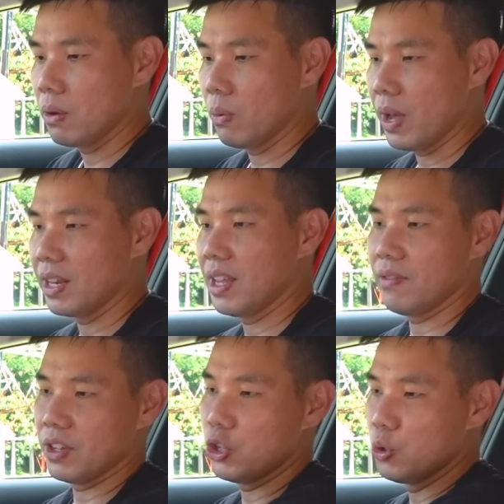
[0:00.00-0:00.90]
where they
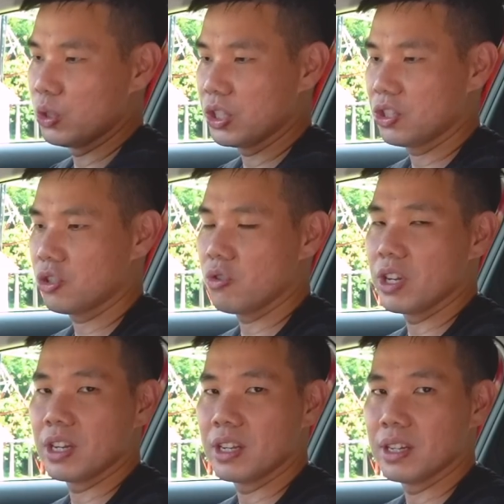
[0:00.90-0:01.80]
have a huge
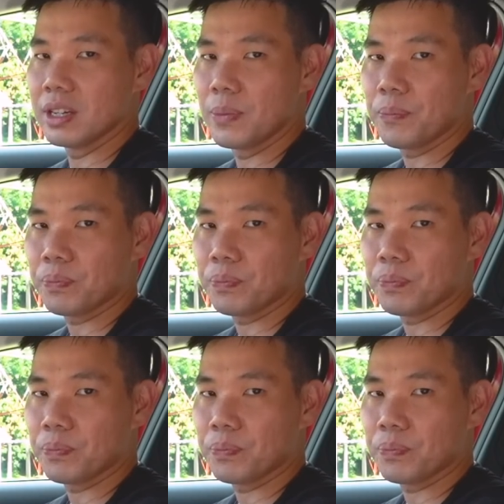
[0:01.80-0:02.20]
screen here.